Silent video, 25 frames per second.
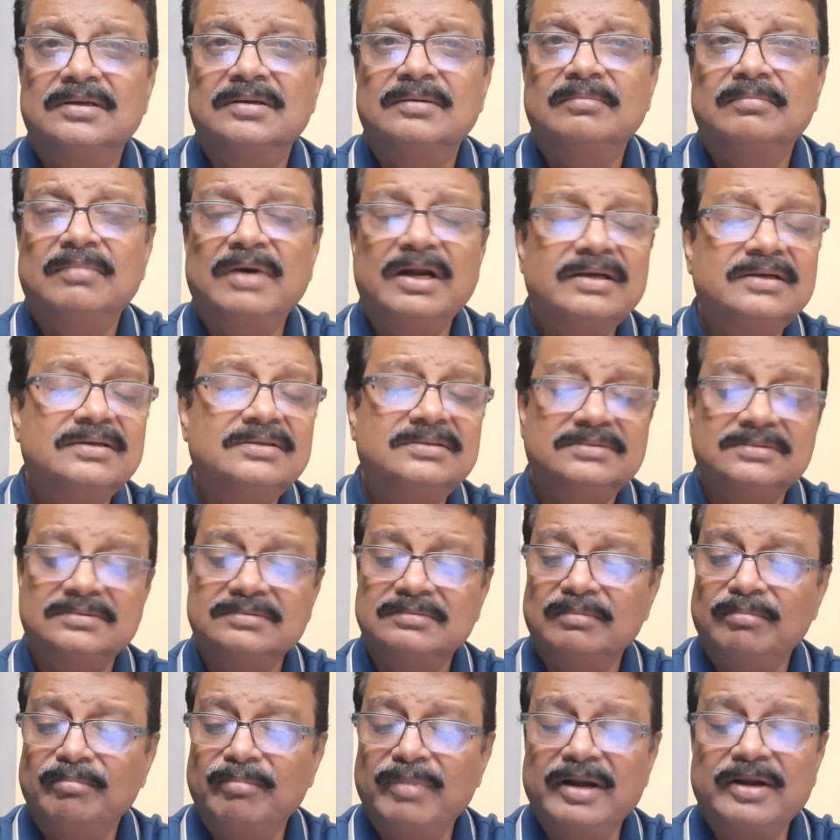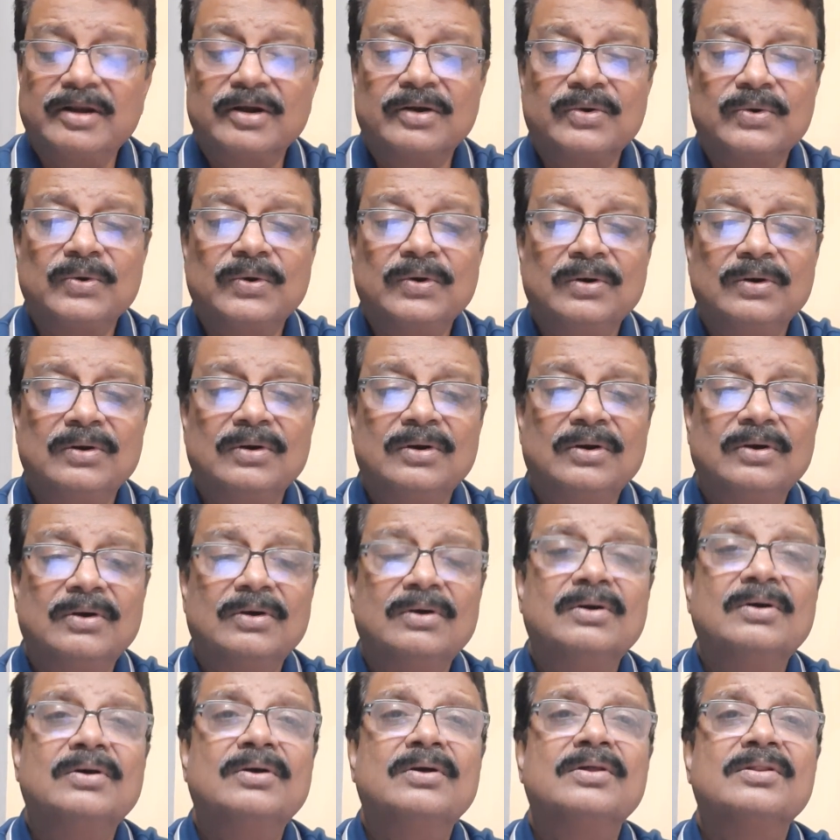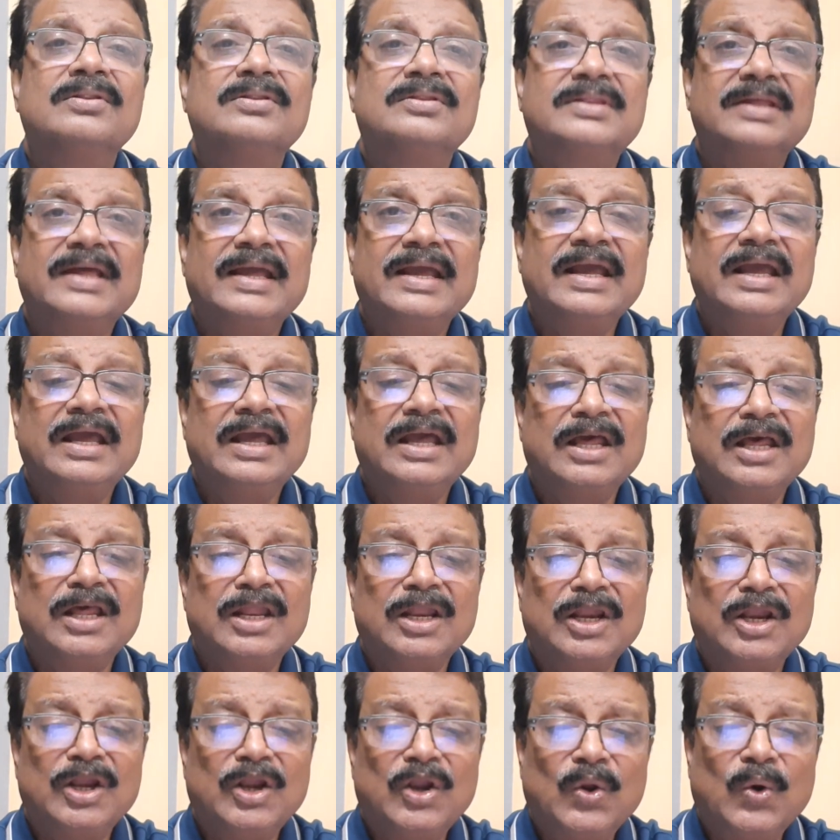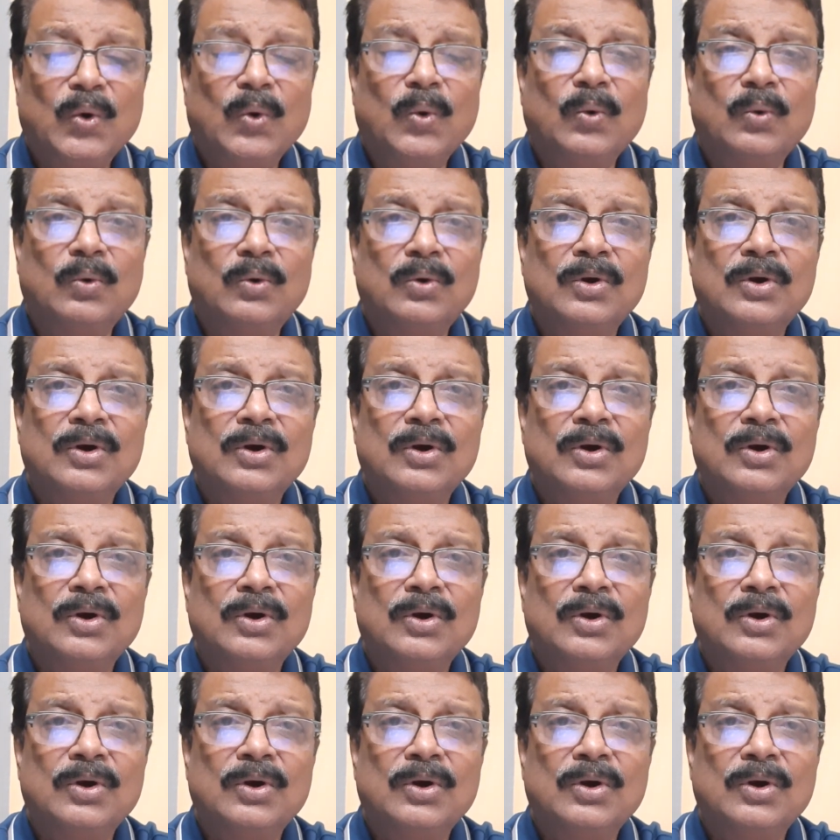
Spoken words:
But better to say no.